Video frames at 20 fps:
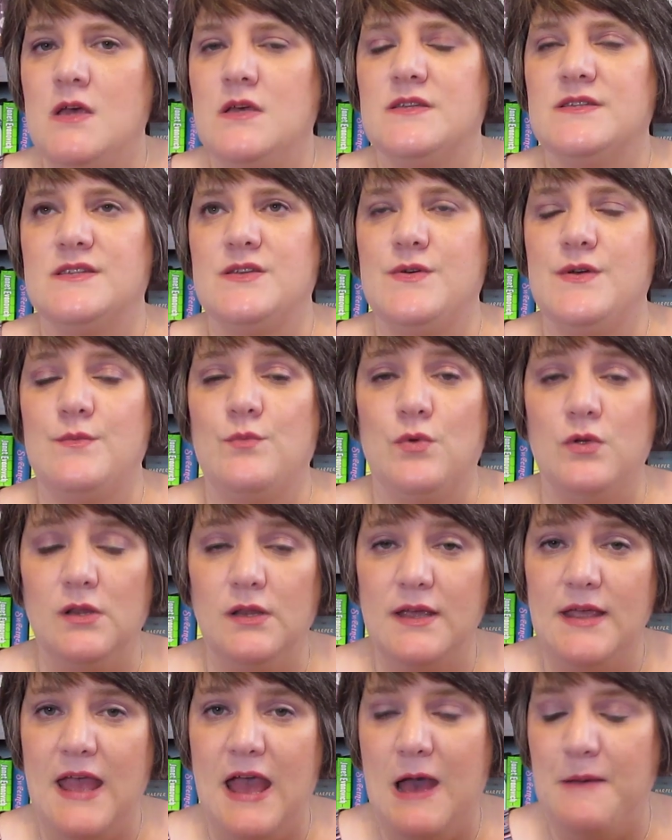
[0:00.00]
So I'm
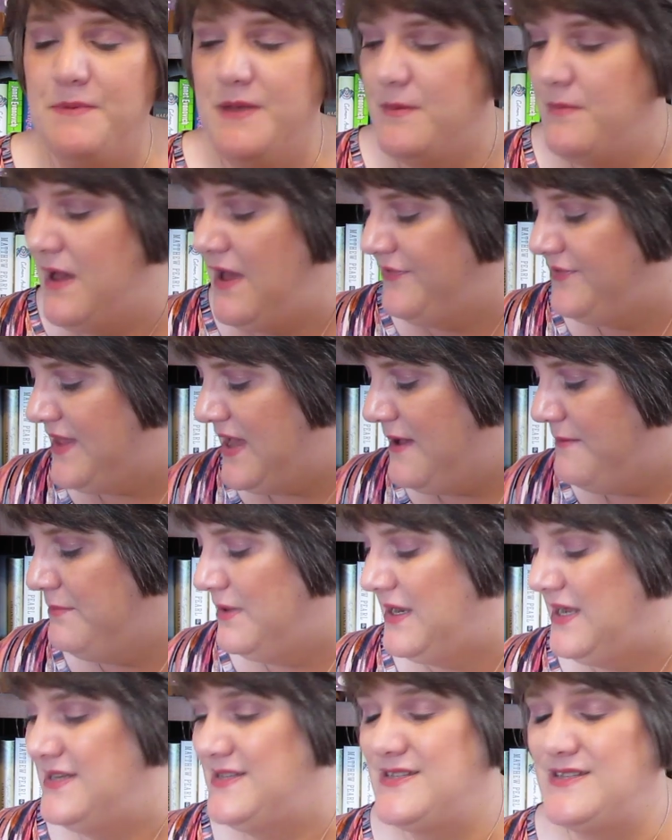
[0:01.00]
really happy about that, but
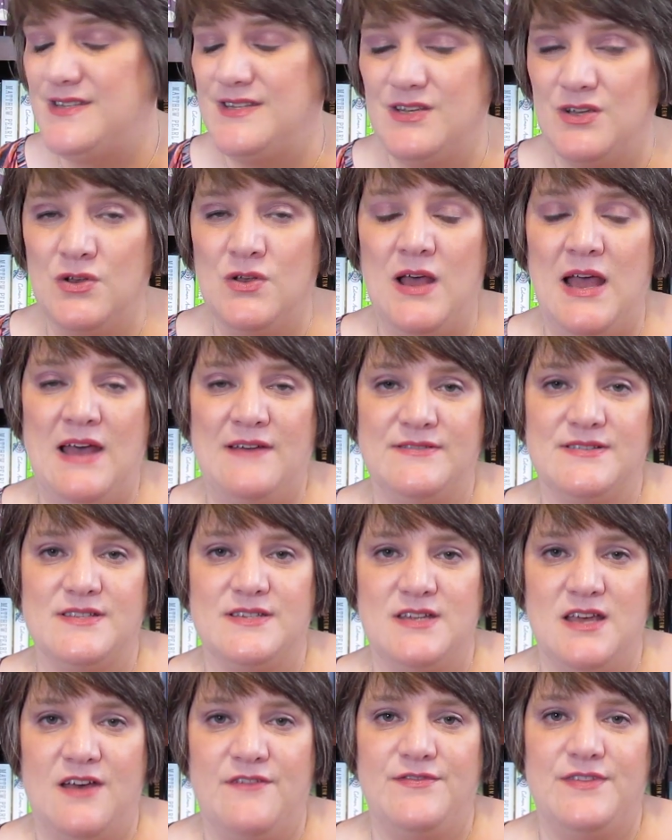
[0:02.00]
I still have
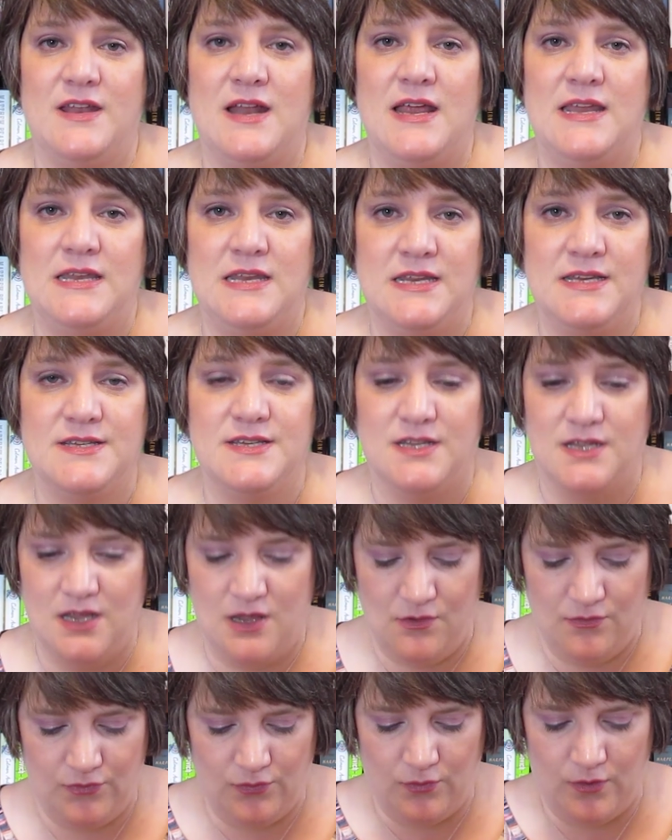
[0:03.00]
stuff that I need to
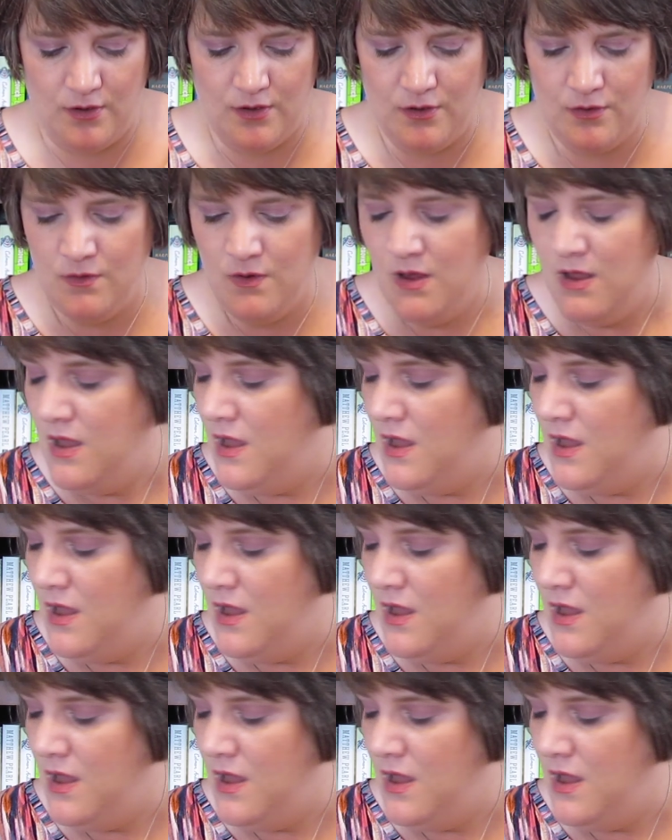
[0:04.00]
go through.